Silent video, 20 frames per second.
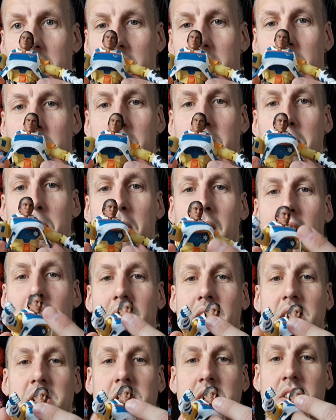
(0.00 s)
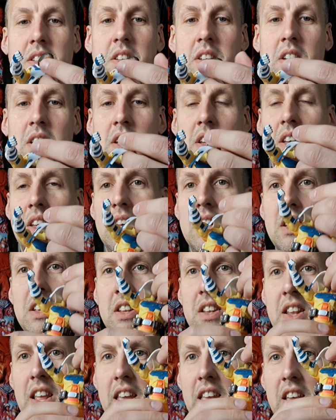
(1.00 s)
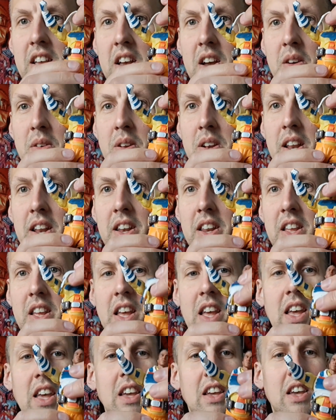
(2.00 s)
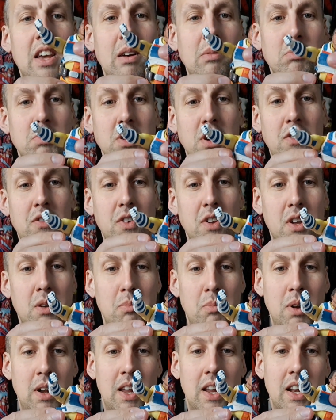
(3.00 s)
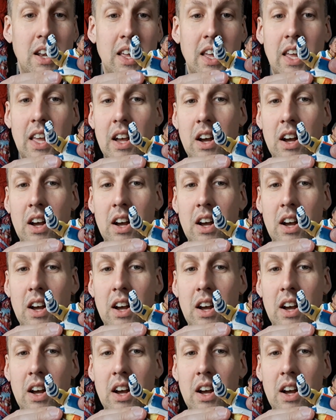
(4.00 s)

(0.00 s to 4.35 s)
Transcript: doing the pegs. There you go, and then it comes off completely.